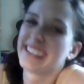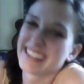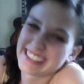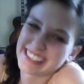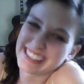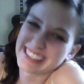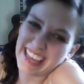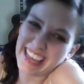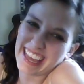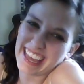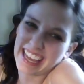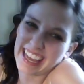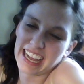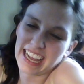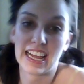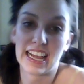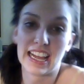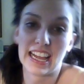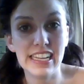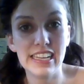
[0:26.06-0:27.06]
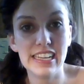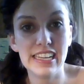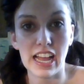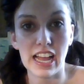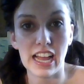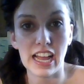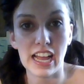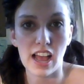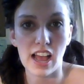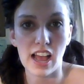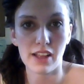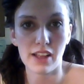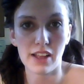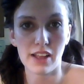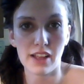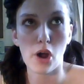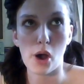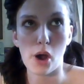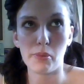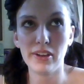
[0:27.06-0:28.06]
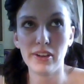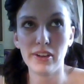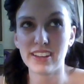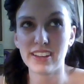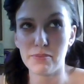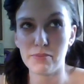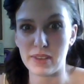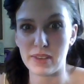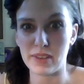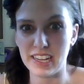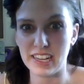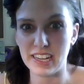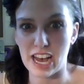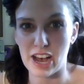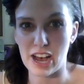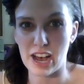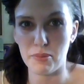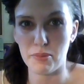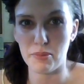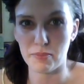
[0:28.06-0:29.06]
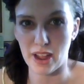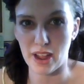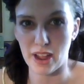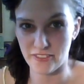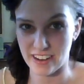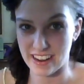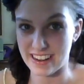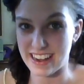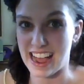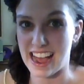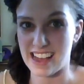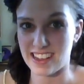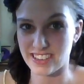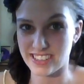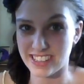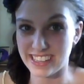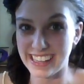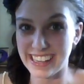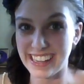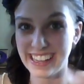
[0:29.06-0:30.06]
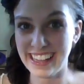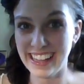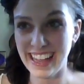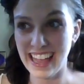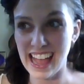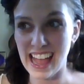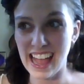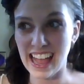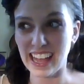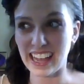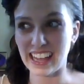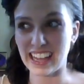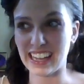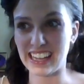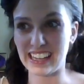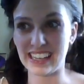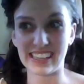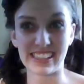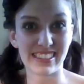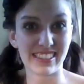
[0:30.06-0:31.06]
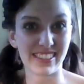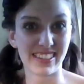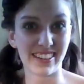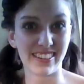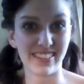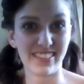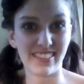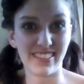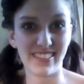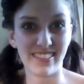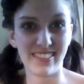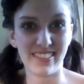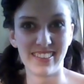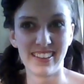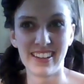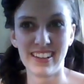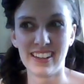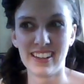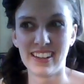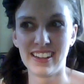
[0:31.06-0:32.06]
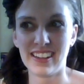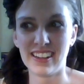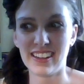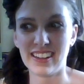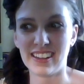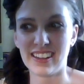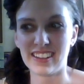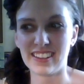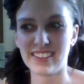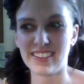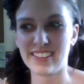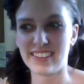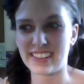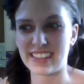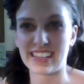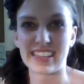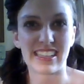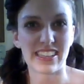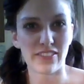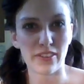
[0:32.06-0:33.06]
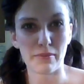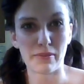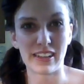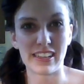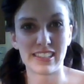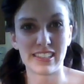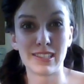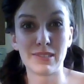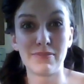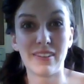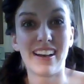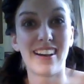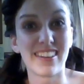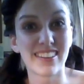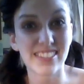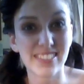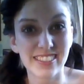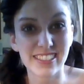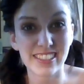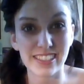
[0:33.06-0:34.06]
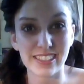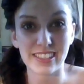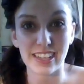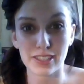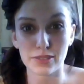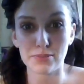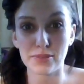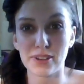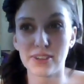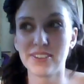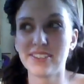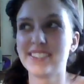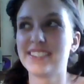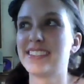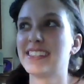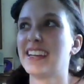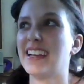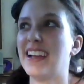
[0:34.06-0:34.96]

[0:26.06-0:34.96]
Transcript: Yes. I'm probably going to meet up my friend Ashley and go look at different places, but also go to Dutch Bros.